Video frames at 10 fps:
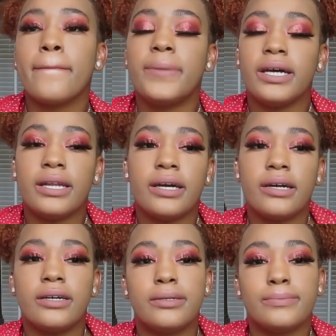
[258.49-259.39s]
But
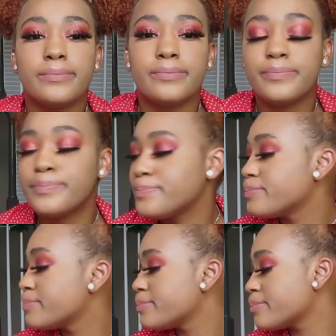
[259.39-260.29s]
um
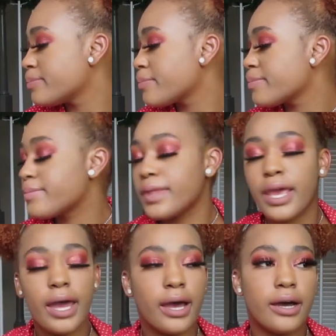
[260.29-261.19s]

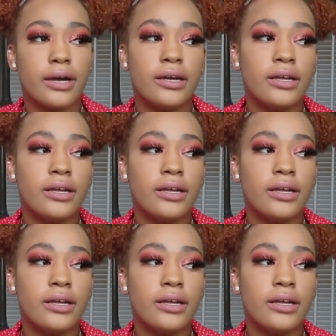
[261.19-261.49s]
yeah,